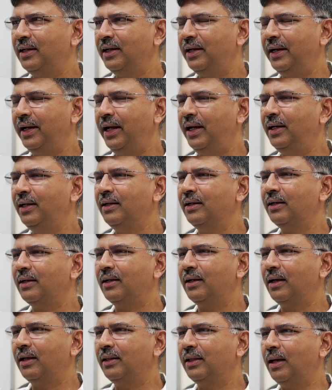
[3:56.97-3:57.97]
and
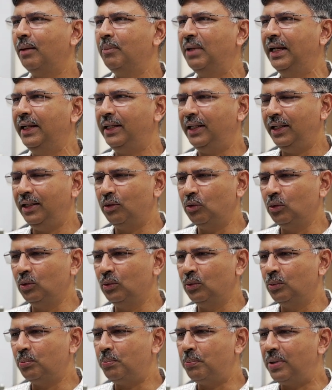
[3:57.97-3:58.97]
the ability
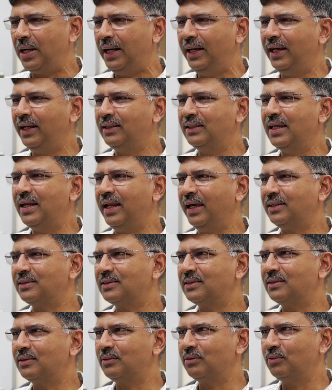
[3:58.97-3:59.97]
to predict the next